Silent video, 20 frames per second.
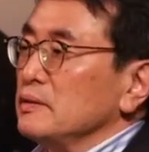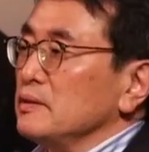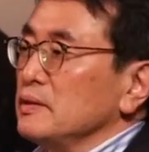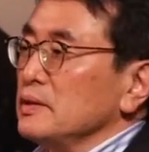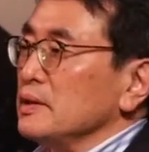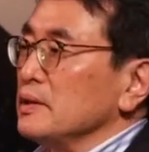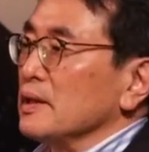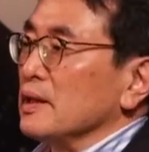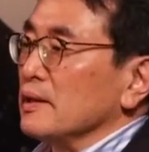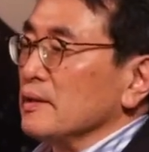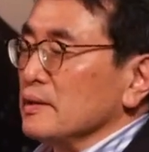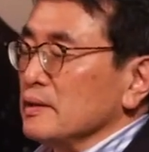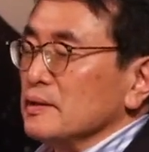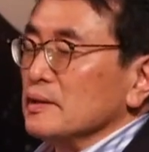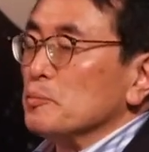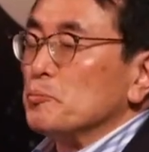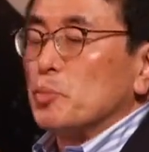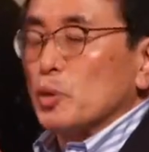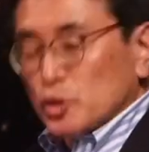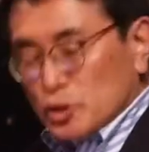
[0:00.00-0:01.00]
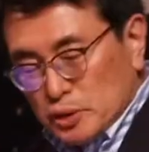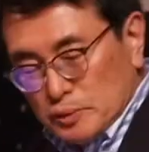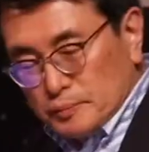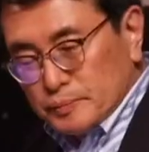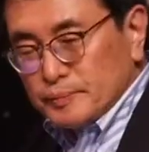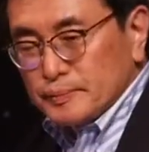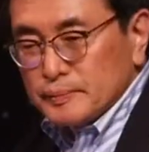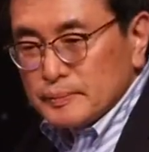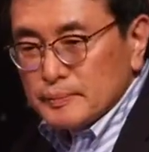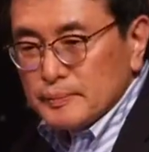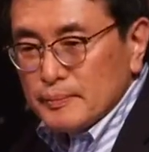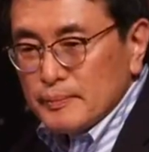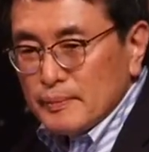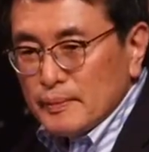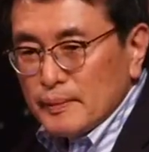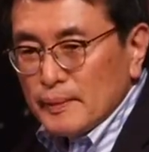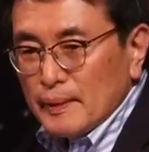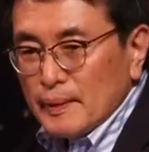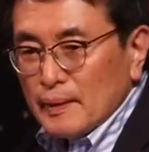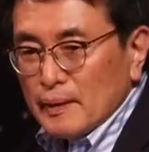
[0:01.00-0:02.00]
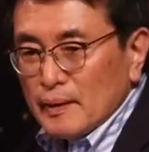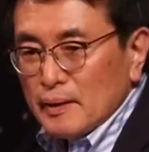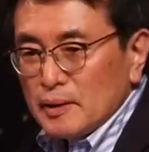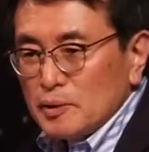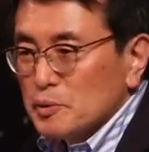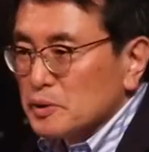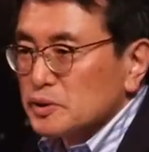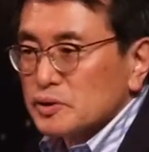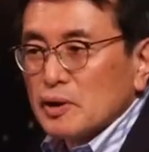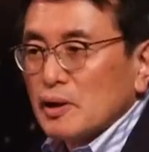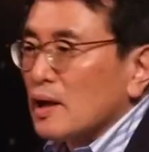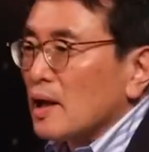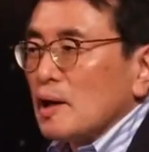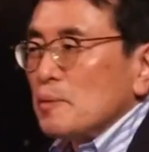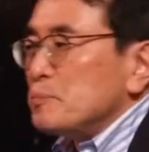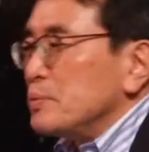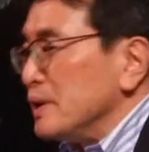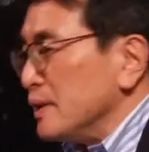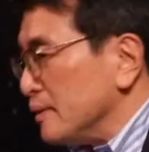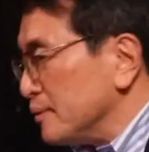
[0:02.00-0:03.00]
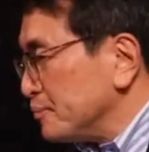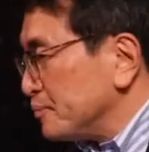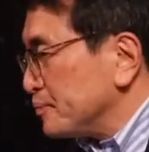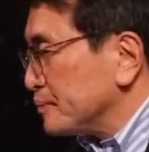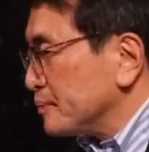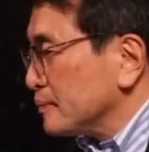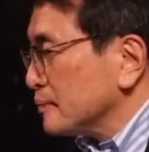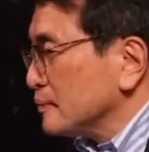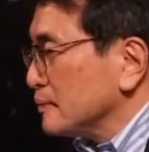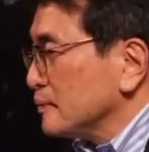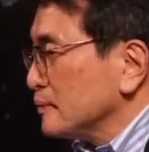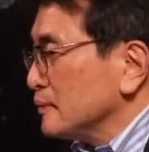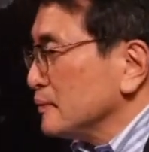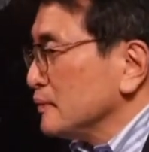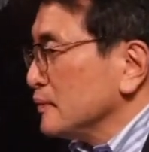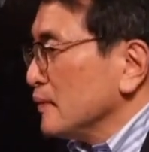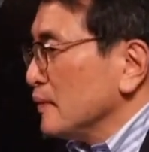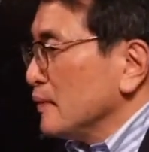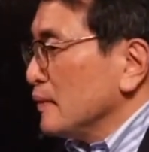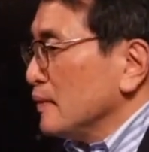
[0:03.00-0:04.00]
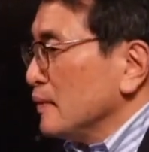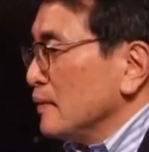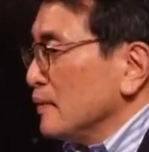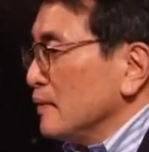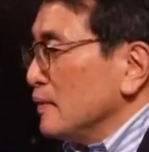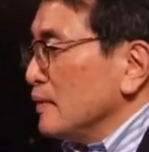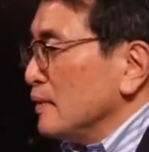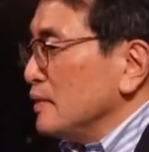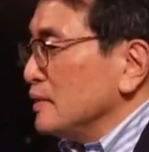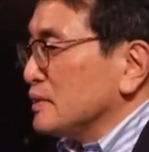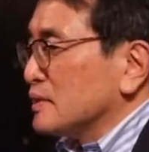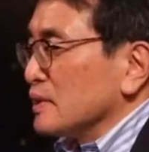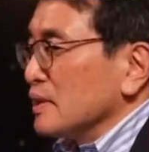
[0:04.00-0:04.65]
the, uh, in the bottom. He was not happy. His,